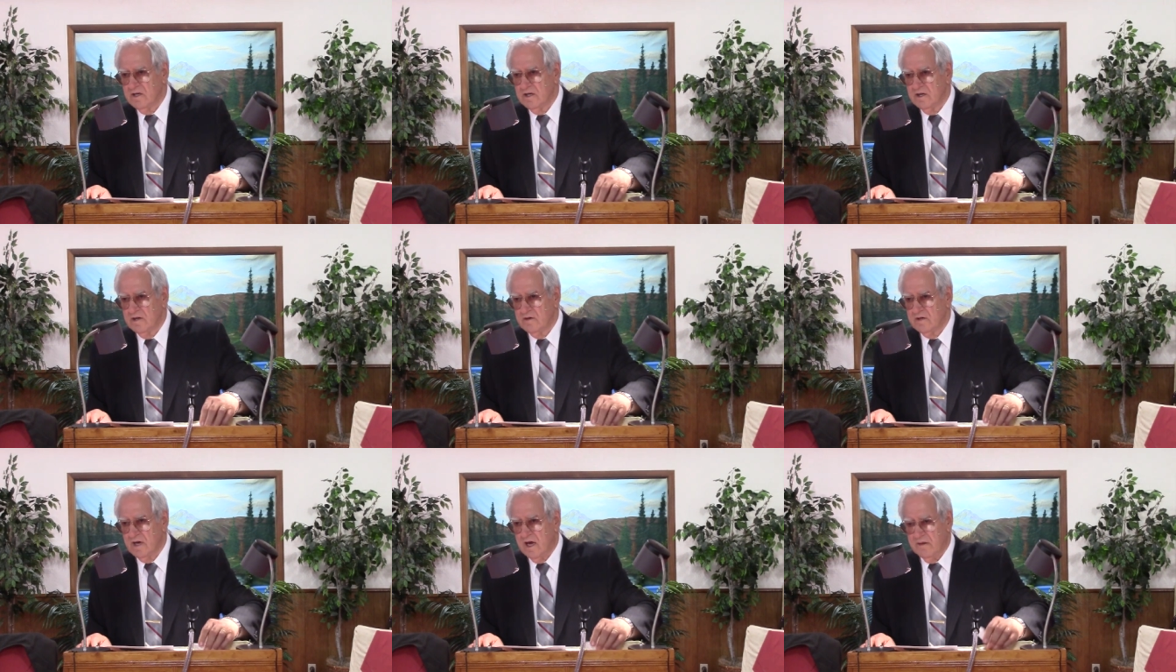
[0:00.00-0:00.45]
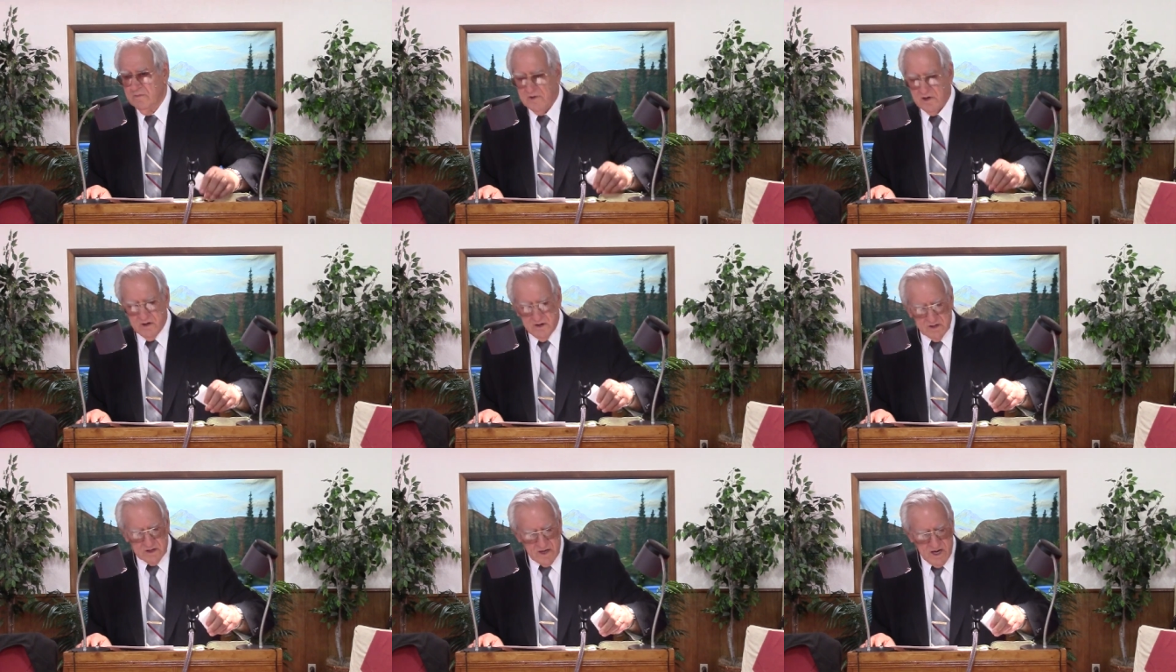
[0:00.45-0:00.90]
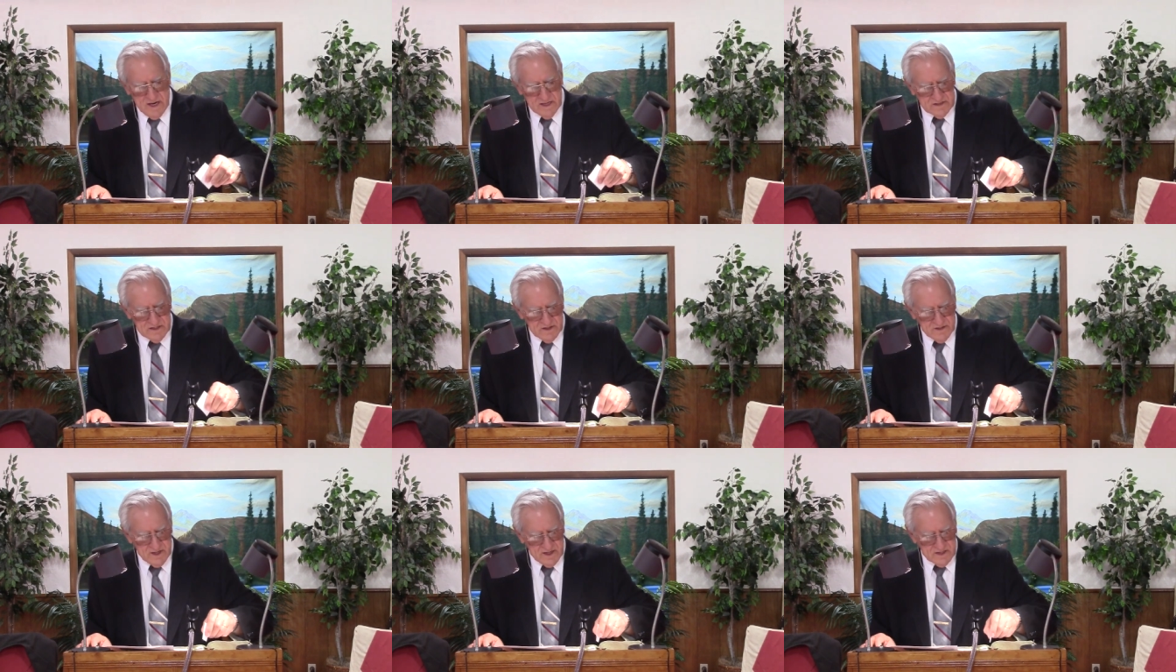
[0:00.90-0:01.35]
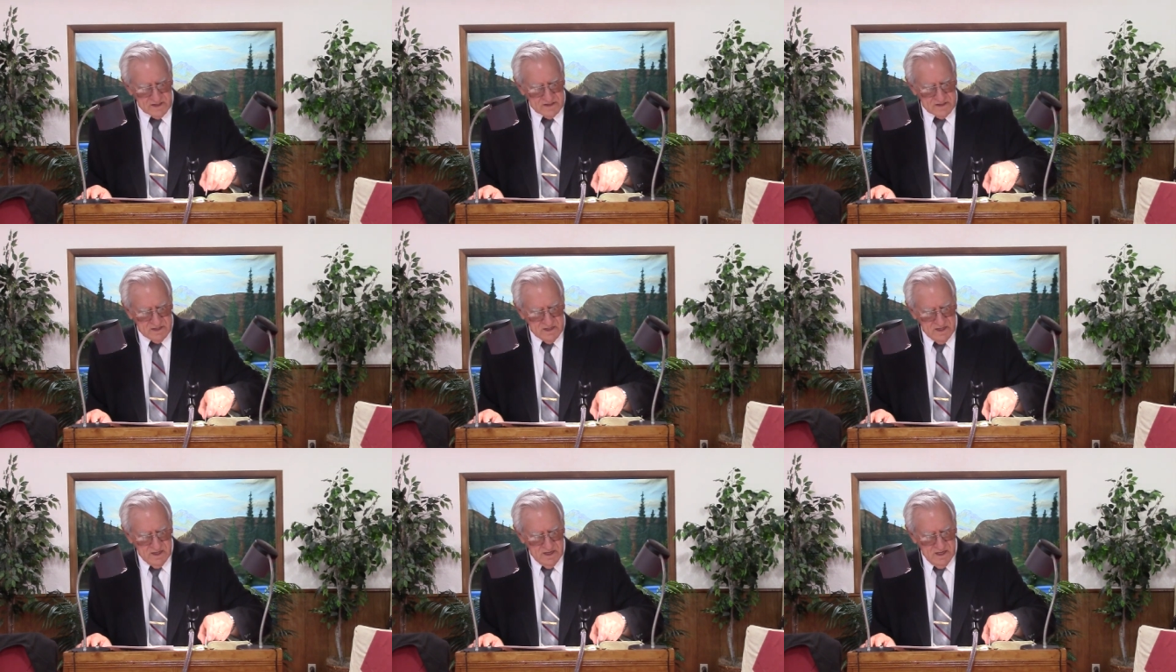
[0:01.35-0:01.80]
you name it, all kinds of
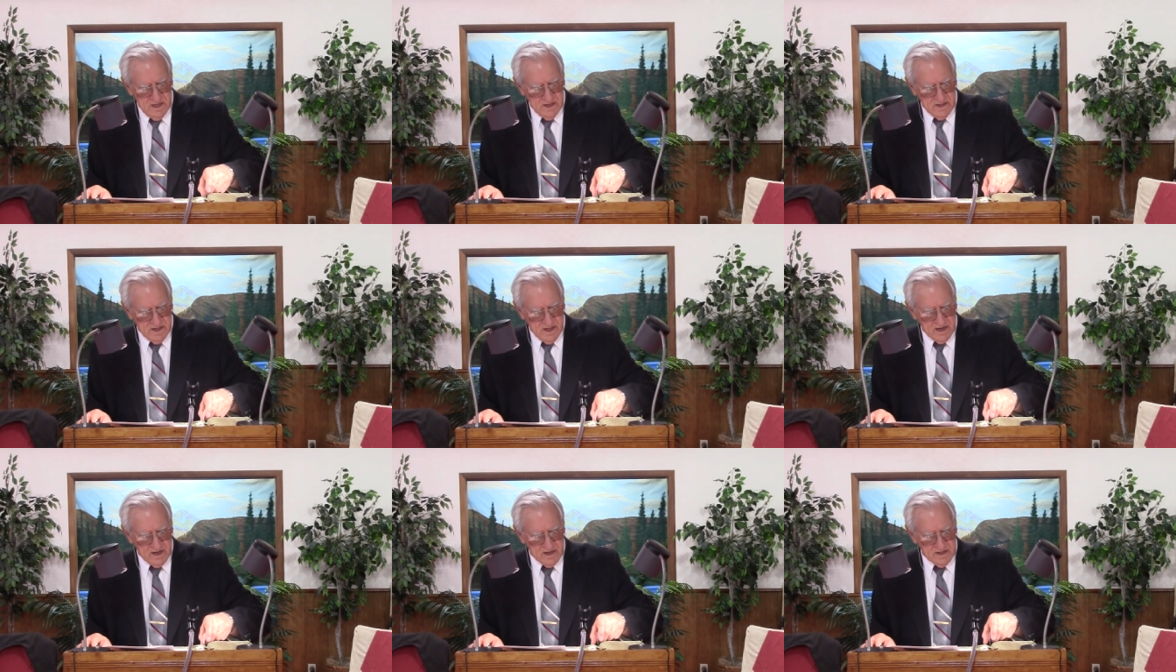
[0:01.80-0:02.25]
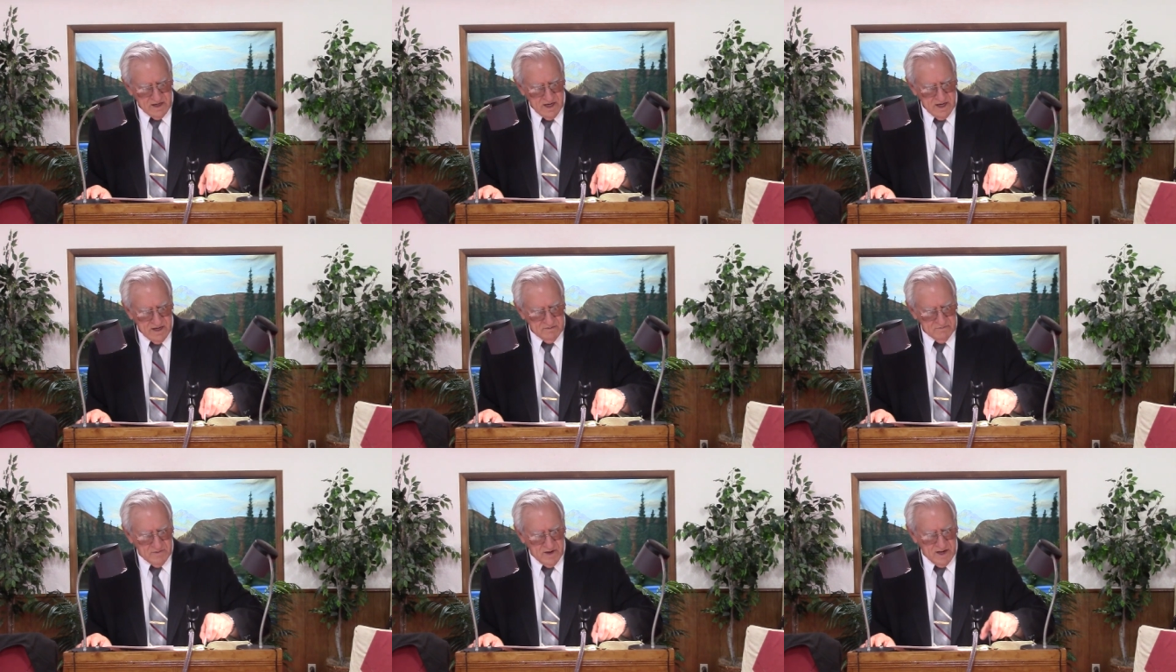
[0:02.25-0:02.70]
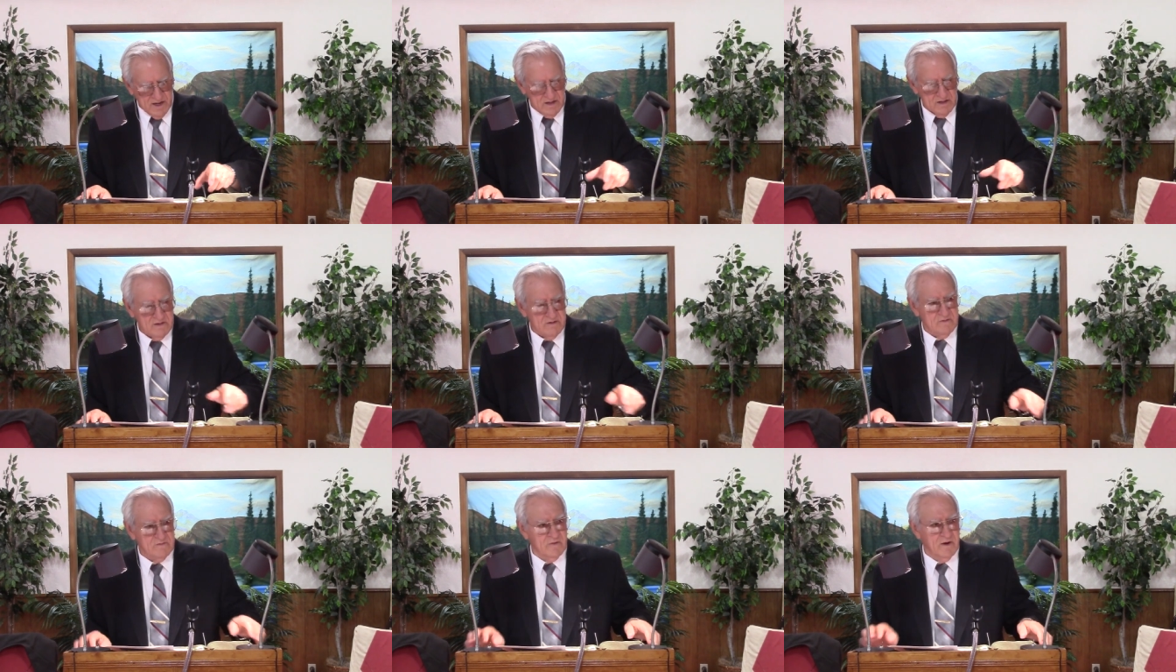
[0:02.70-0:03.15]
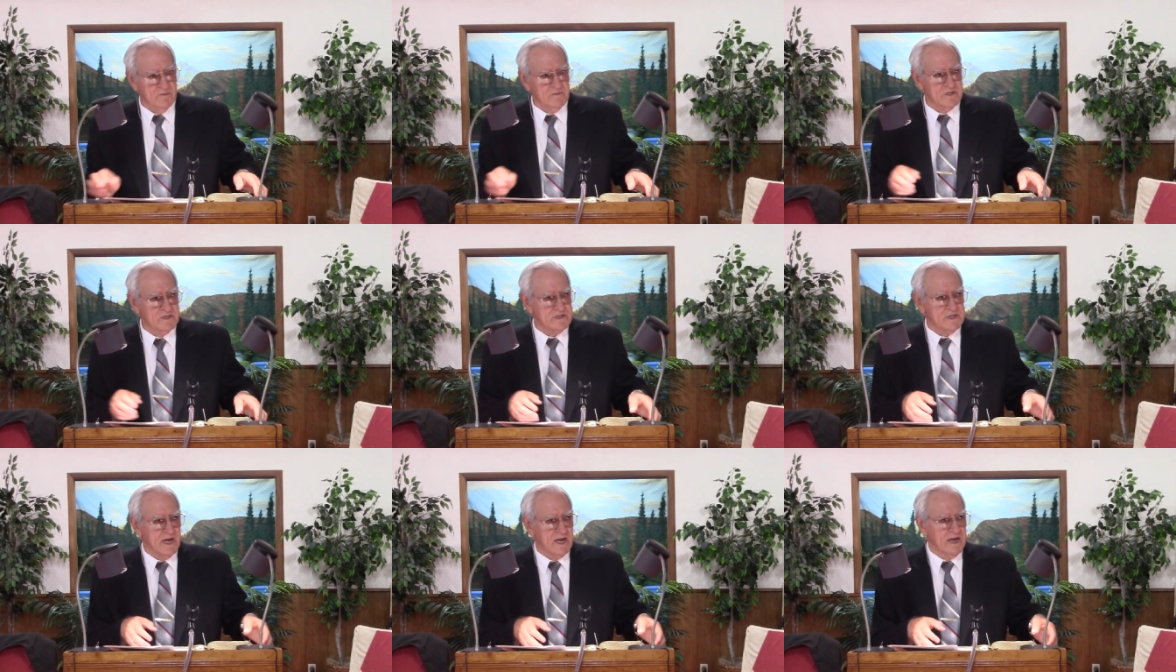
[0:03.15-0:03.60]
things that are done by
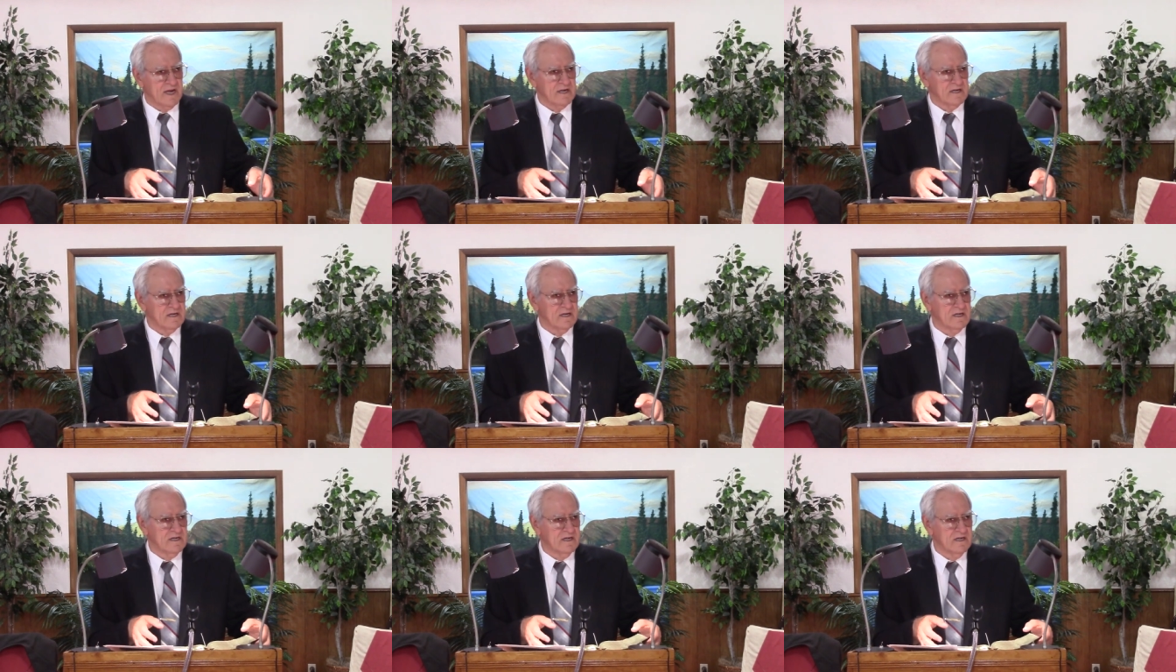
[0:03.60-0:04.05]
women's hand.